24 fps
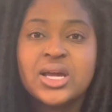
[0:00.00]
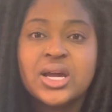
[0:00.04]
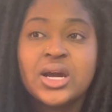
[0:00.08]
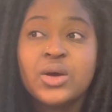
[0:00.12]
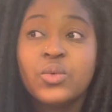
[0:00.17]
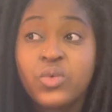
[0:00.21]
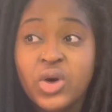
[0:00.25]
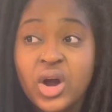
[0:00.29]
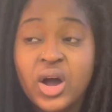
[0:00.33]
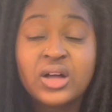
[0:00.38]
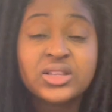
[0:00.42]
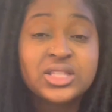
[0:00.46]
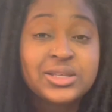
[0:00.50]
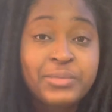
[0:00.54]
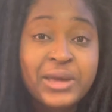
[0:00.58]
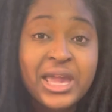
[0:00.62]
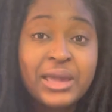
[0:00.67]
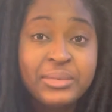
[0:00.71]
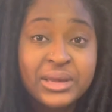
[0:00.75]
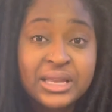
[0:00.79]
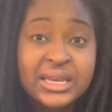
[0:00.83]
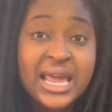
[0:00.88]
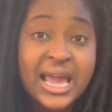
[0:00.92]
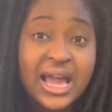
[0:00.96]
Well,
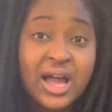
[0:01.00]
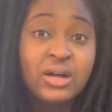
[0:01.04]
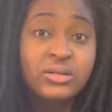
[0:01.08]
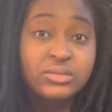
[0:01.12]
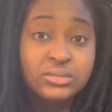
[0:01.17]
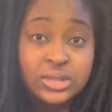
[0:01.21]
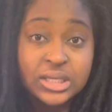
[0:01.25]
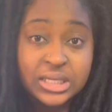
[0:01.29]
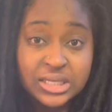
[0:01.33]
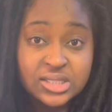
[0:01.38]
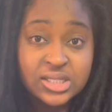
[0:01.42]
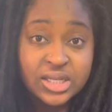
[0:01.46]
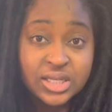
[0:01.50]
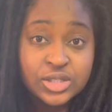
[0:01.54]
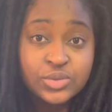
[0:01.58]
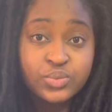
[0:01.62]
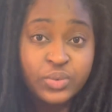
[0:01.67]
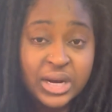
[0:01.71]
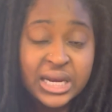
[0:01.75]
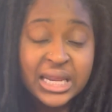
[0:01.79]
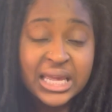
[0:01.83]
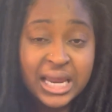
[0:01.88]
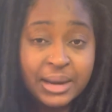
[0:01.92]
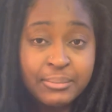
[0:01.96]
DABABBY now is
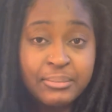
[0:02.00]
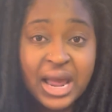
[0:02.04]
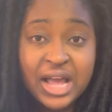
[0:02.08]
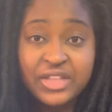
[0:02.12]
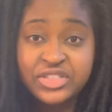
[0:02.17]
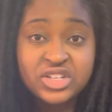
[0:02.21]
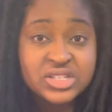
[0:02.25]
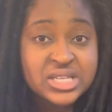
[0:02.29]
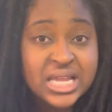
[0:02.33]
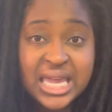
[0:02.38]
running her mouth just